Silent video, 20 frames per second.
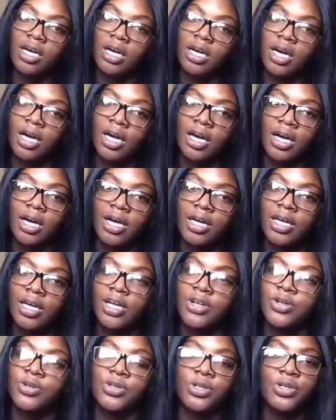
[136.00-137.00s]
I
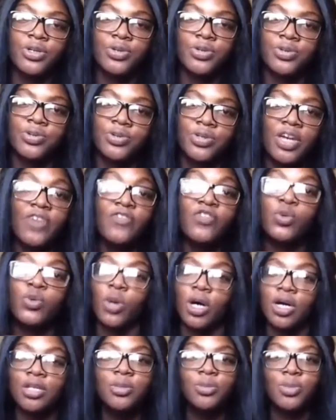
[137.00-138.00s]
don't know. If you
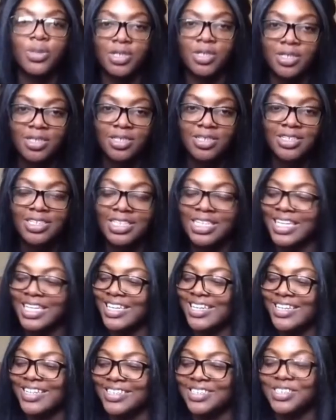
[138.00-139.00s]
want the book
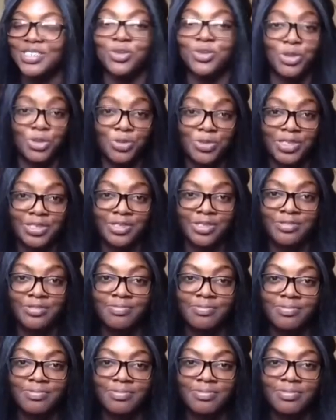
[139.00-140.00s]
and you want to read it,
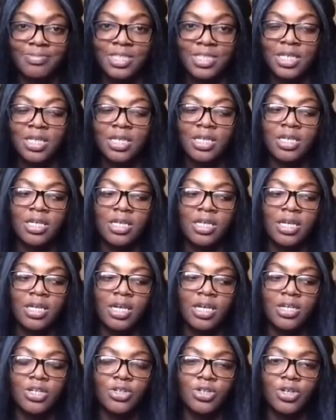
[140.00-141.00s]

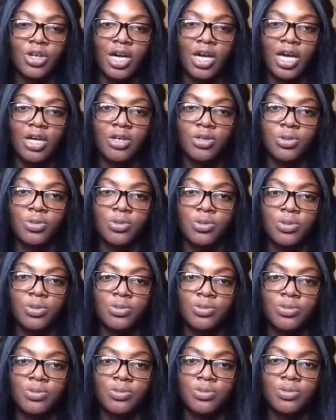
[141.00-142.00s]
and you know how
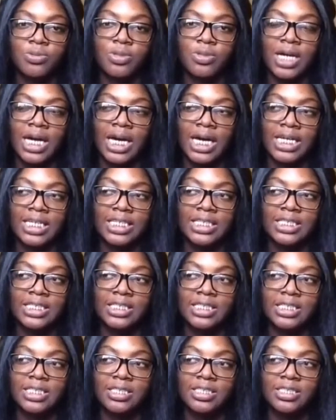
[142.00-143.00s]
I
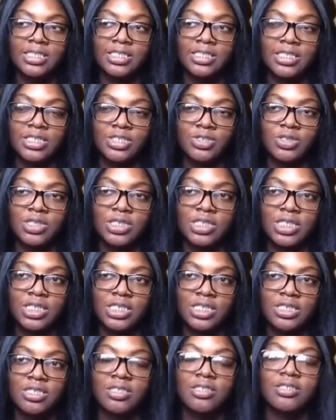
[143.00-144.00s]
could send you the
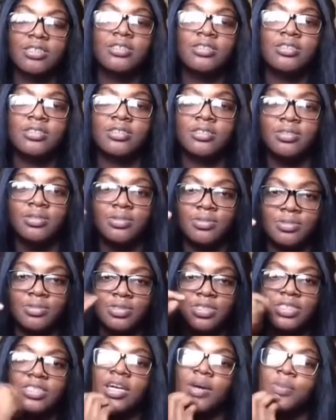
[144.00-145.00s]
link,
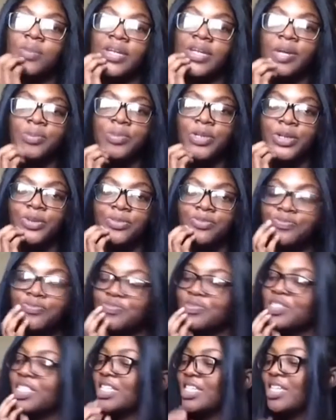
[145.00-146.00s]
just comment down below.
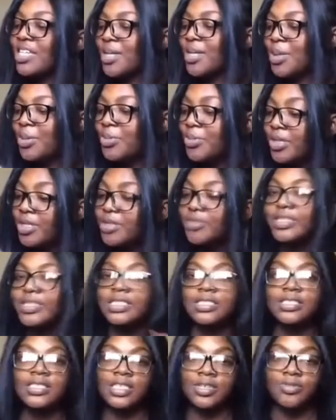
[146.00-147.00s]
But anyways,
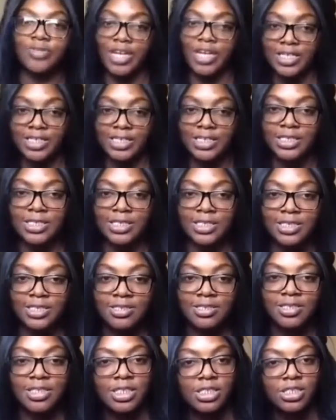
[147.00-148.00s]
let's get right into this
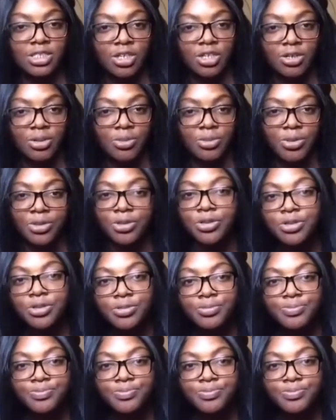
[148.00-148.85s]
tea talking book.